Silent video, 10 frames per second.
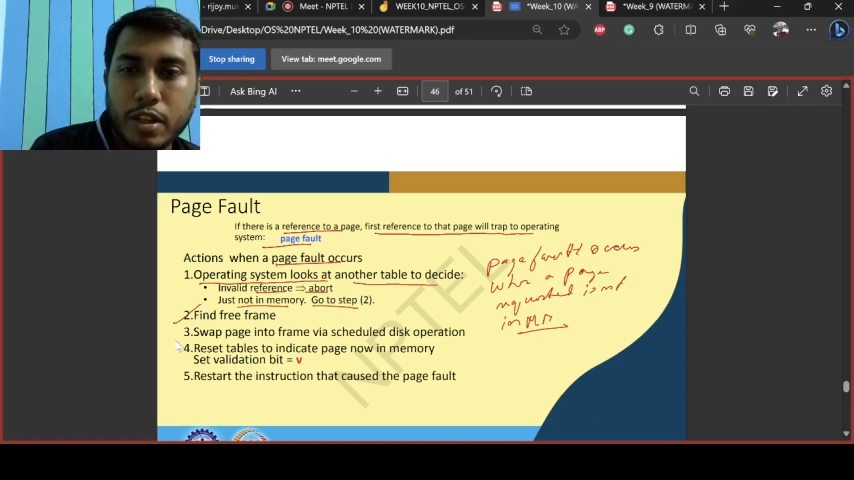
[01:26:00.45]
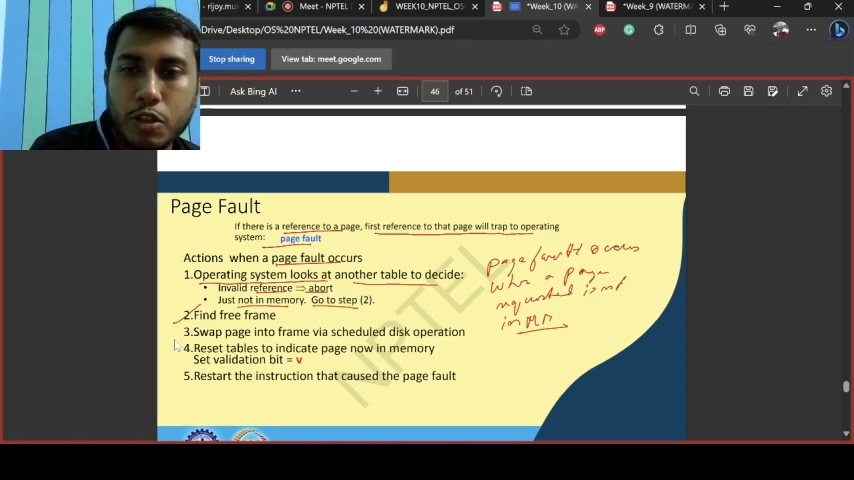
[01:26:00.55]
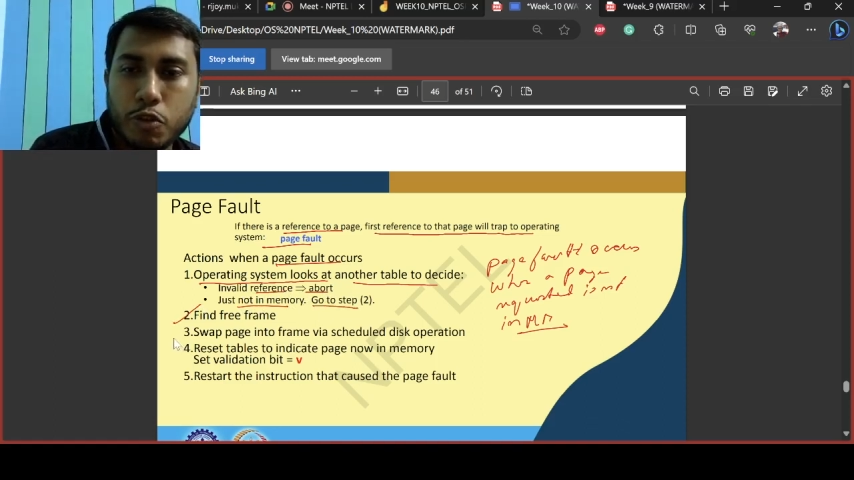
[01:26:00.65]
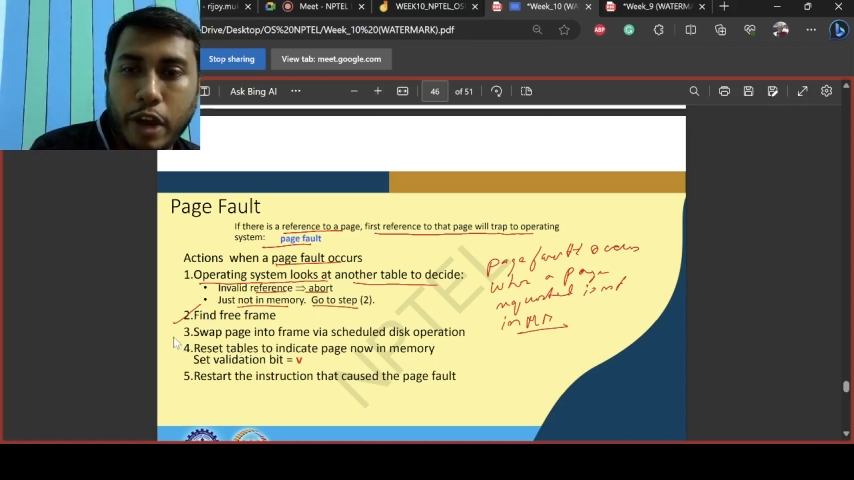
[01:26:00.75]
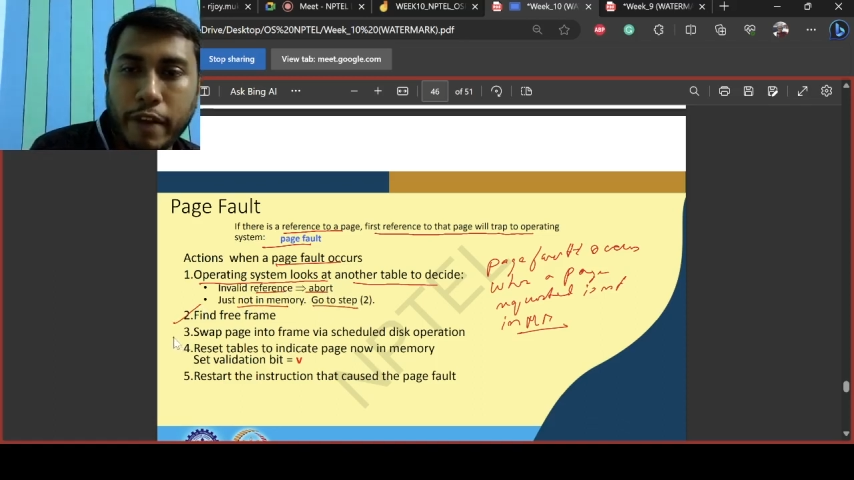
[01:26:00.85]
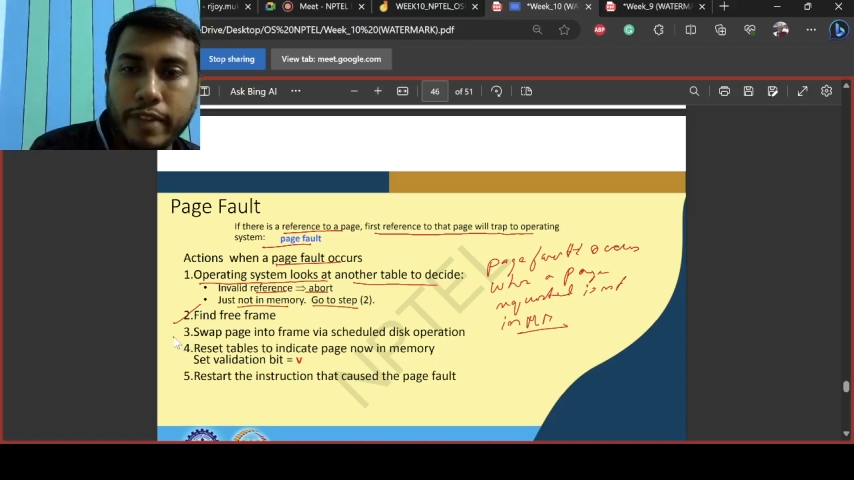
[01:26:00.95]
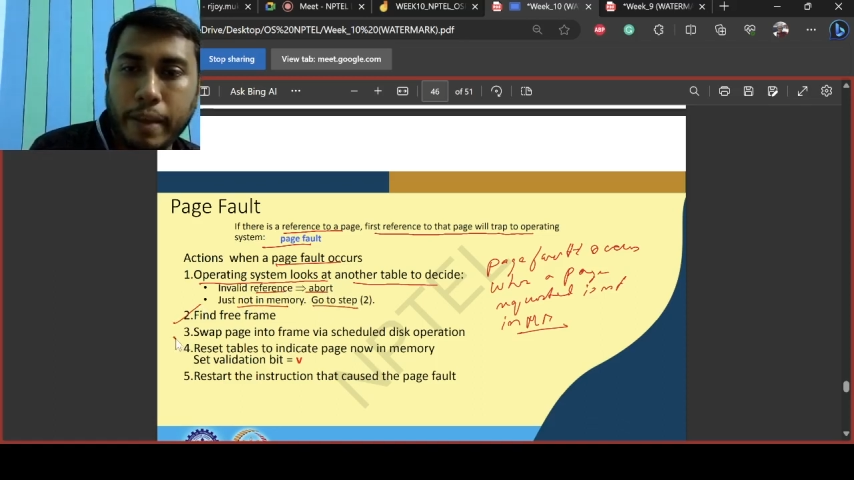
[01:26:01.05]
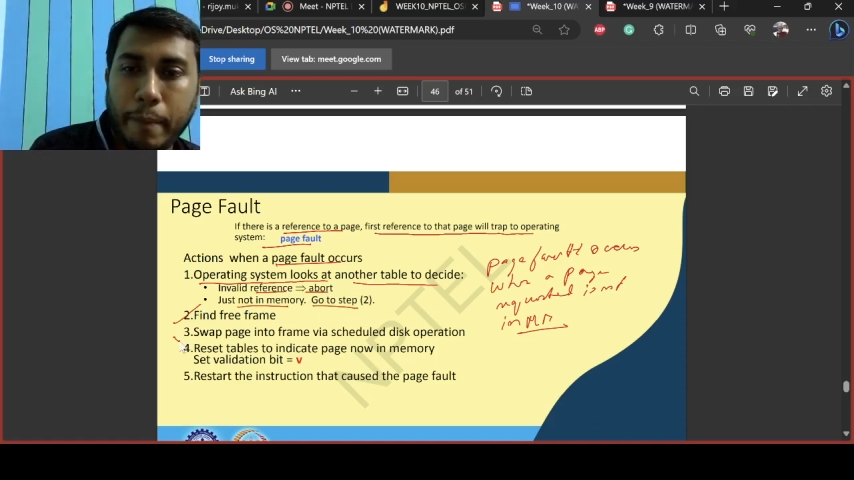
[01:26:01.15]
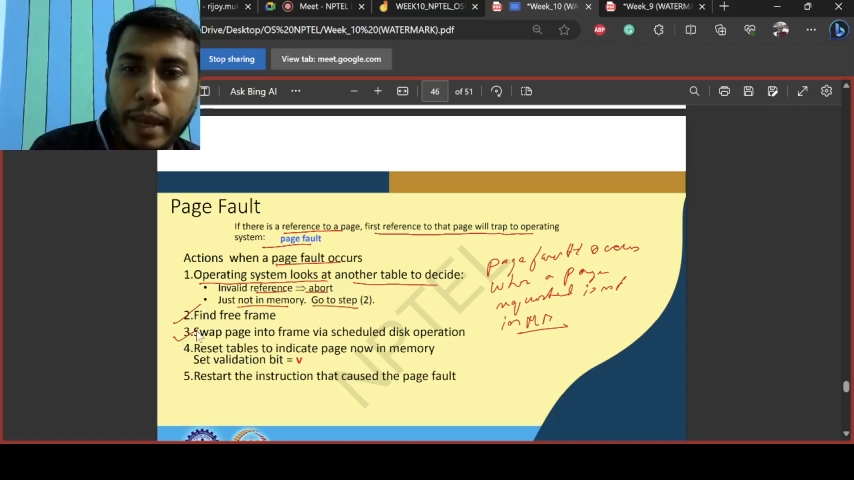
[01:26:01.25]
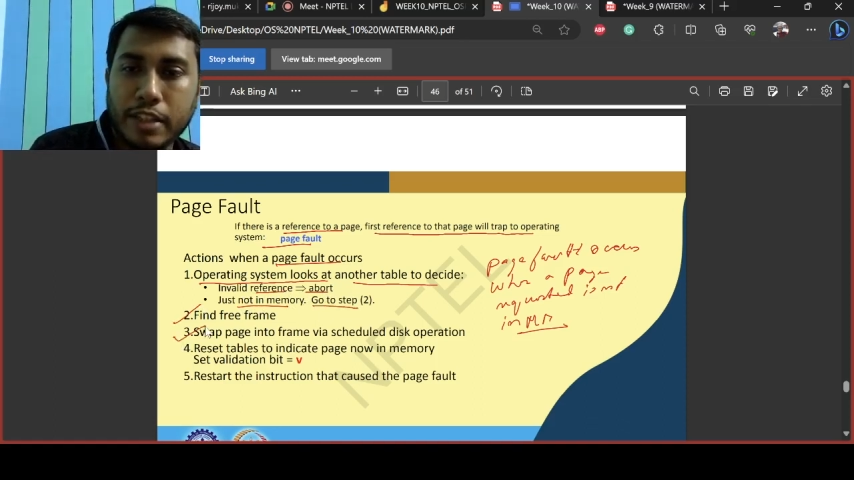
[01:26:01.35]
swap
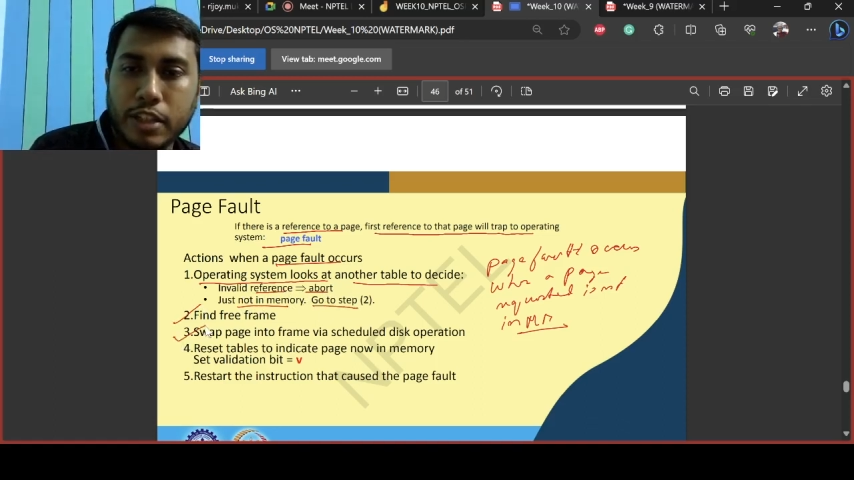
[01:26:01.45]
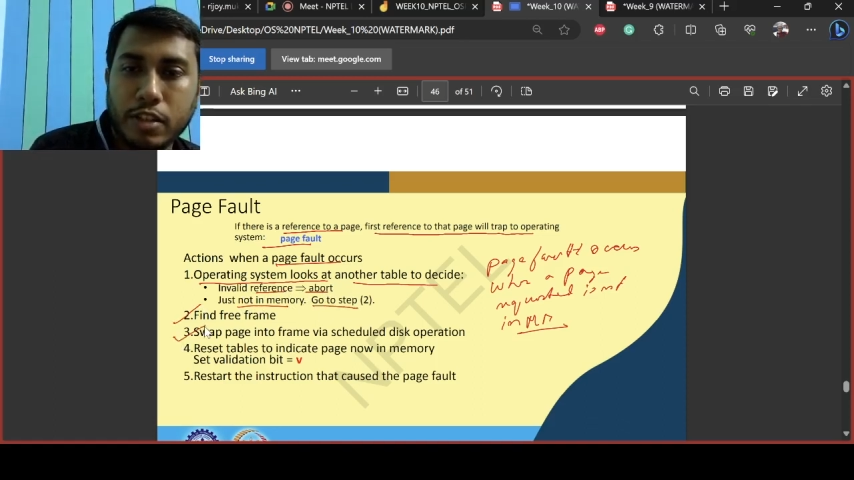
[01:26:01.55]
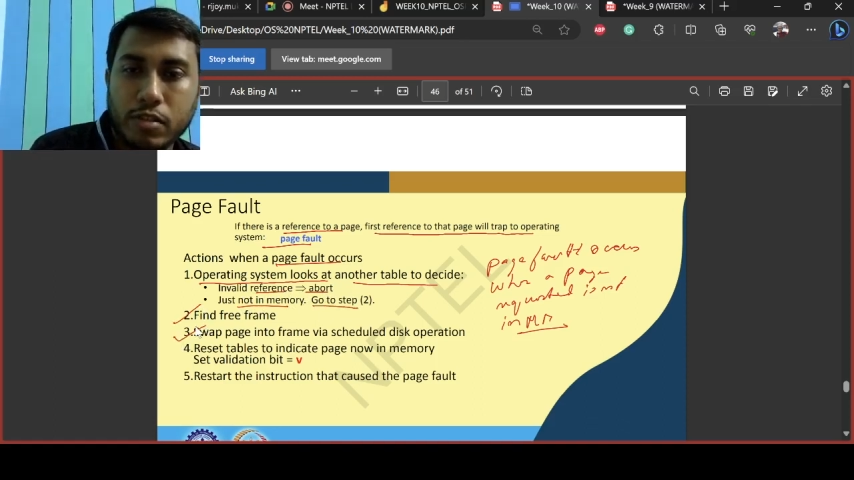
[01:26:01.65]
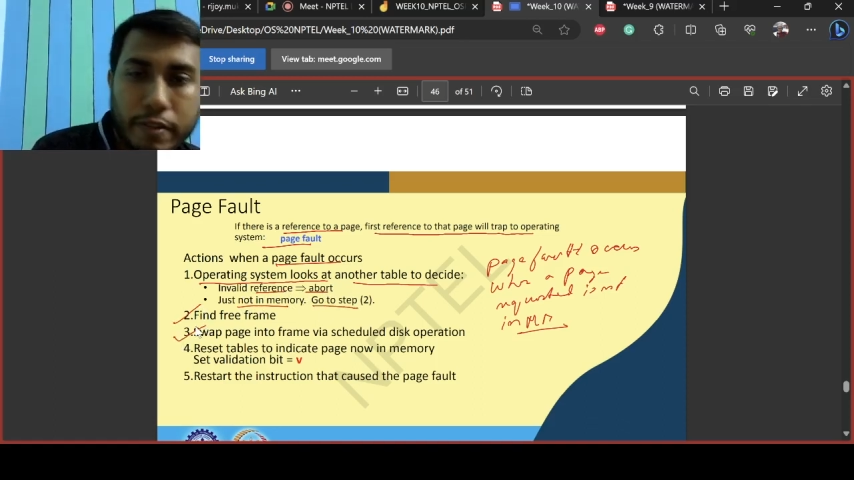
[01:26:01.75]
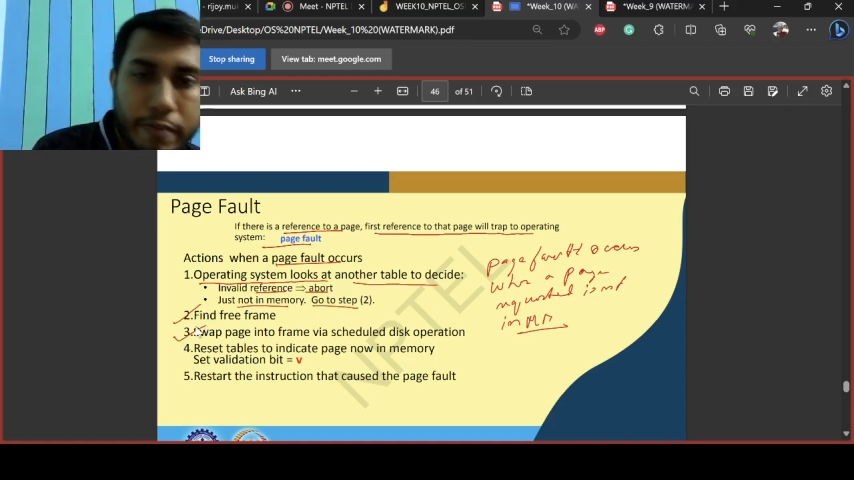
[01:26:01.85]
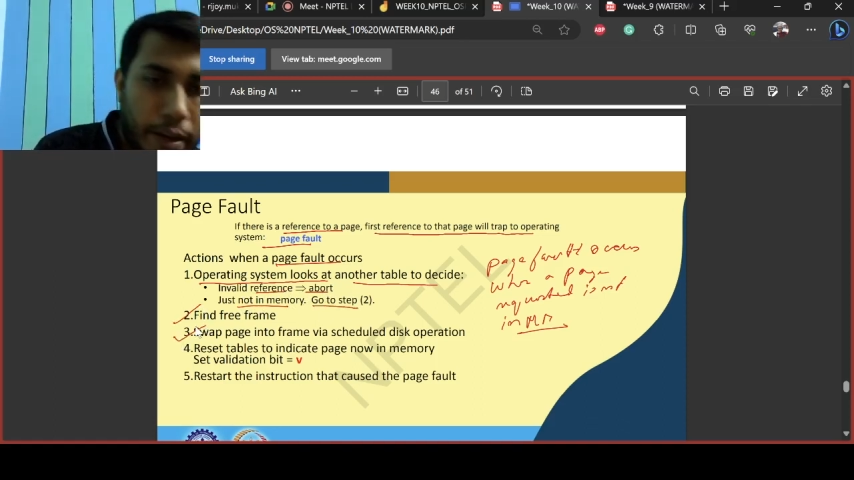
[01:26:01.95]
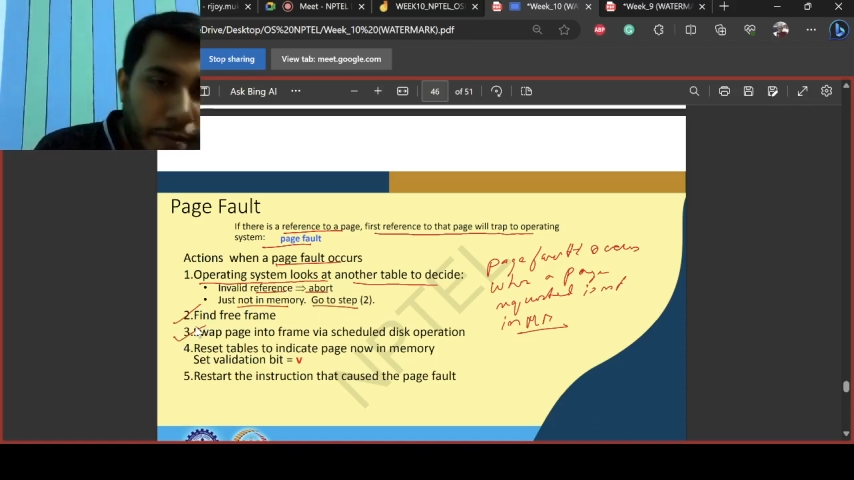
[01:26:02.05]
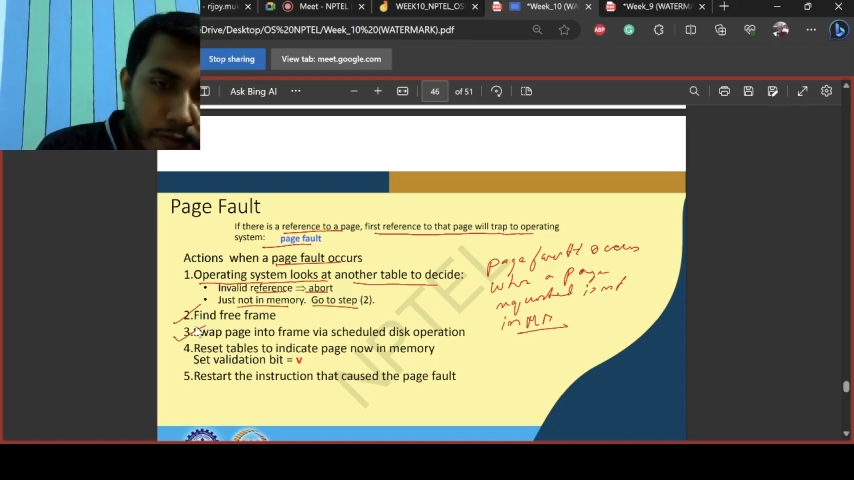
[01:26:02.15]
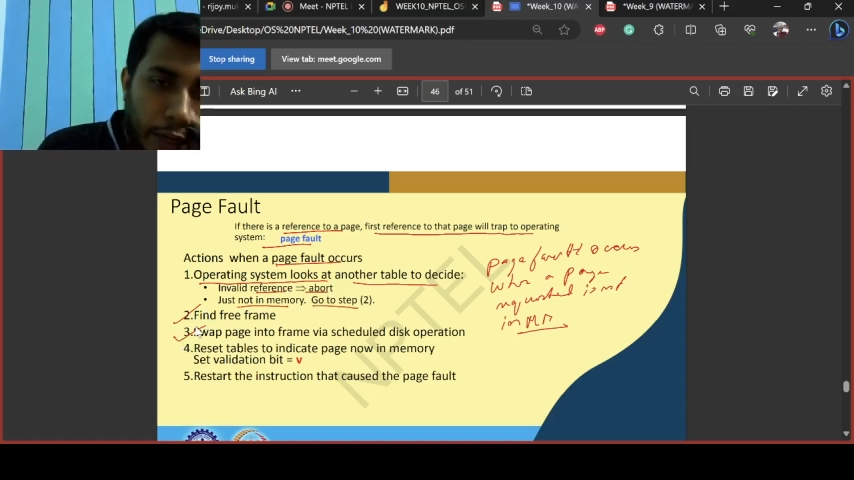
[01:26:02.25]
the page into the frame